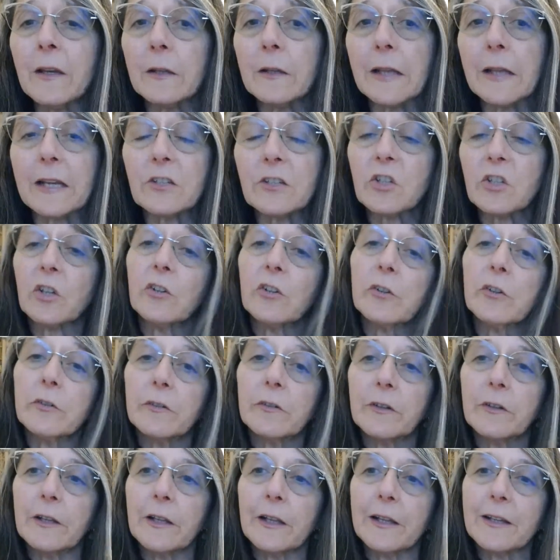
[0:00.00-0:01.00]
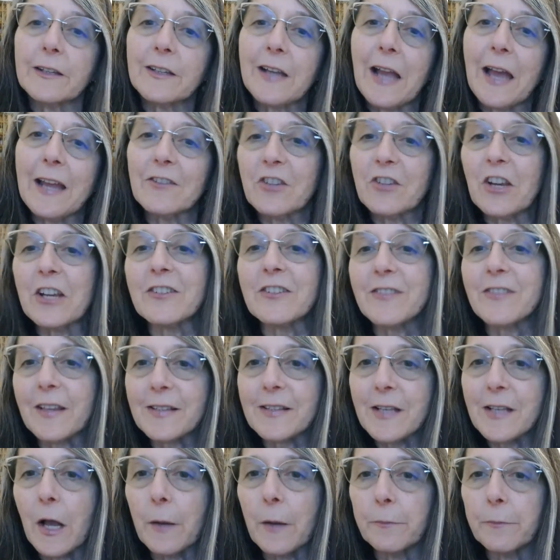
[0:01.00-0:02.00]
like turn, like kind of change things
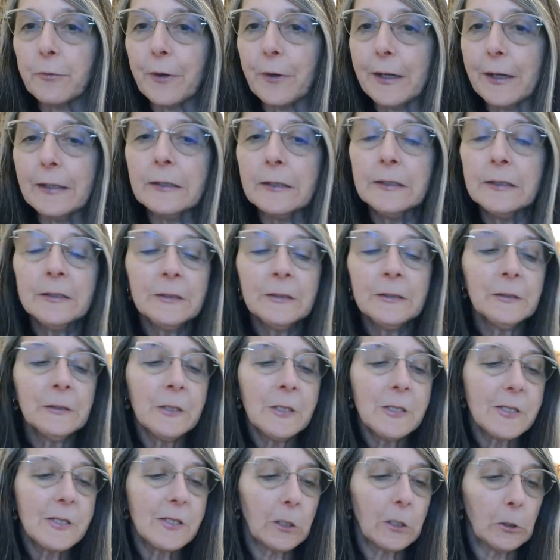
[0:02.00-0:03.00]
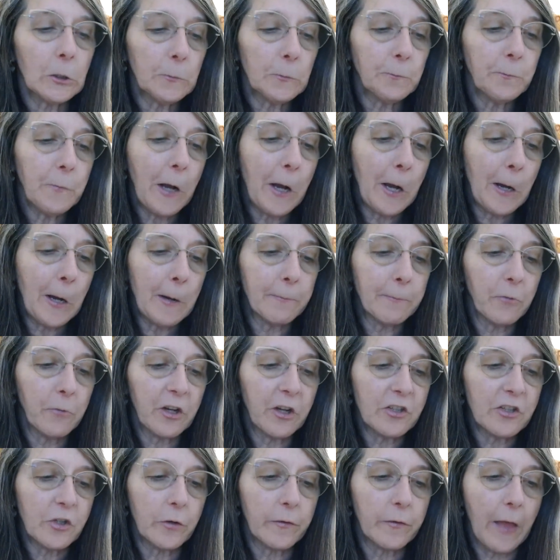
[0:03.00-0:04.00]
up, right? So you
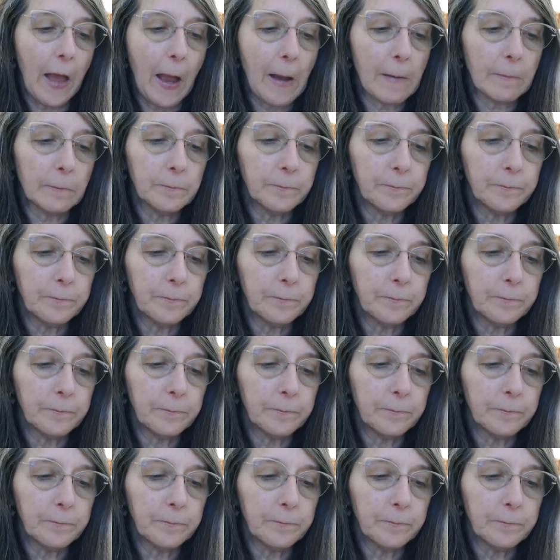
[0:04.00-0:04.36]
can do that.